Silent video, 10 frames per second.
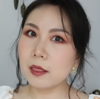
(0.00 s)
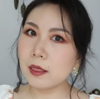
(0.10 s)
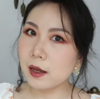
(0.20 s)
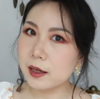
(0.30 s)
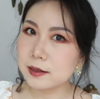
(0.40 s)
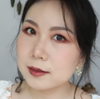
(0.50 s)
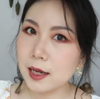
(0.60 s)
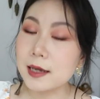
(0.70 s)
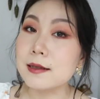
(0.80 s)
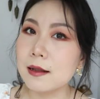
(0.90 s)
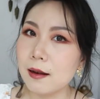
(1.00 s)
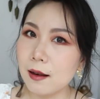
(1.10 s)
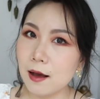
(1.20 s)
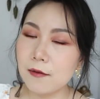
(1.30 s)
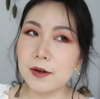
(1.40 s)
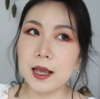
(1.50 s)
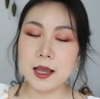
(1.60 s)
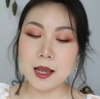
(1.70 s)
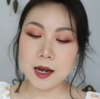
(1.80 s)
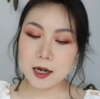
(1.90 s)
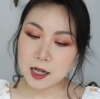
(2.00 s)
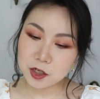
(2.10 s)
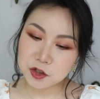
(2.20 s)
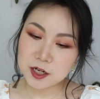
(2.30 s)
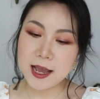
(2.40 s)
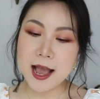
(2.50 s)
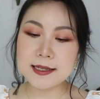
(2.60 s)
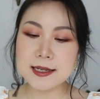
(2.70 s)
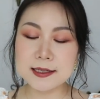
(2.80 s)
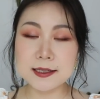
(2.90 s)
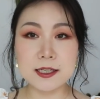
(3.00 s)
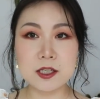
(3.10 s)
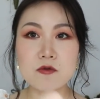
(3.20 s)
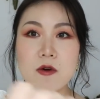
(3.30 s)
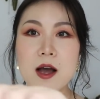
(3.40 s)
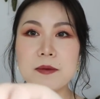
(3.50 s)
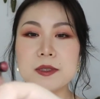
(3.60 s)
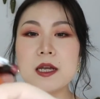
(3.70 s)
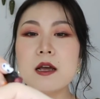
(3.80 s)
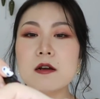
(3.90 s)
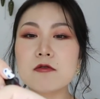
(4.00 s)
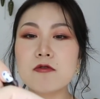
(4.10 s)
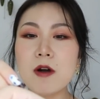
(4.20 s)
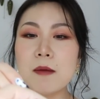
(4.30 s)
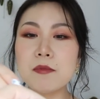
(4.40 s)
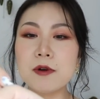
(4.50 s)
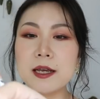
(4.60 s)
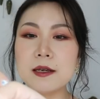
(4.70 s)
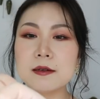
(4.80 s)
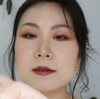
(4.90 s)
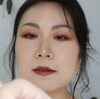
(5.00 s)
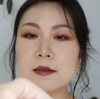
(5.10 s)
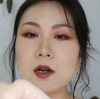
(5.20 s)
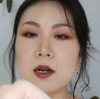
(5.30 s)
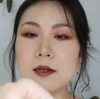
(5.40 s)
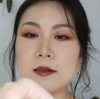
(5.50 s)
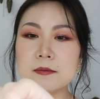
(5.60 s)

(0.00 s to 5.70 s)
This is lovely, literally as is described, cranberry color.